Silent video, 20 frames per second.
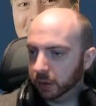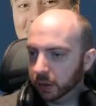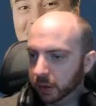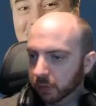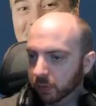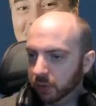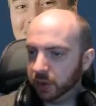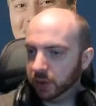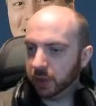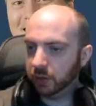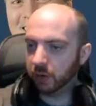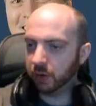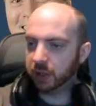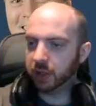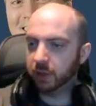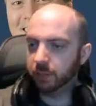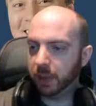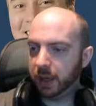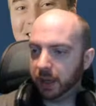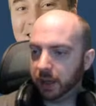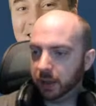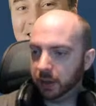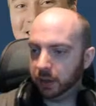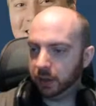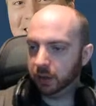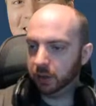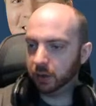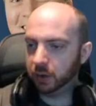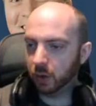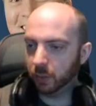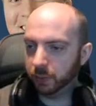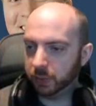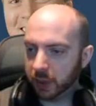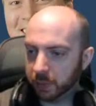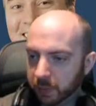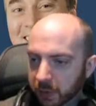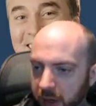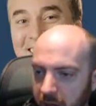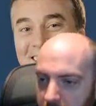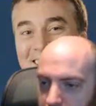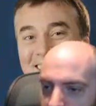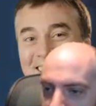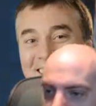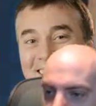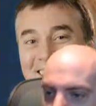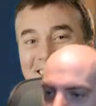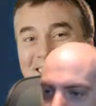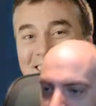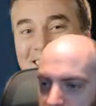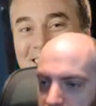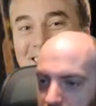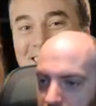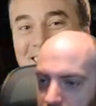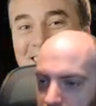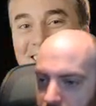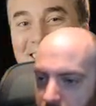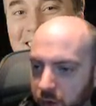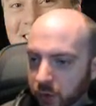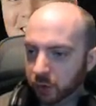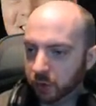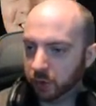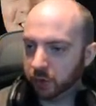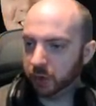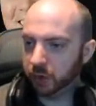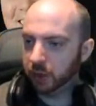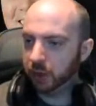you seen the Racing Beacons concept video by Astro Chronicles?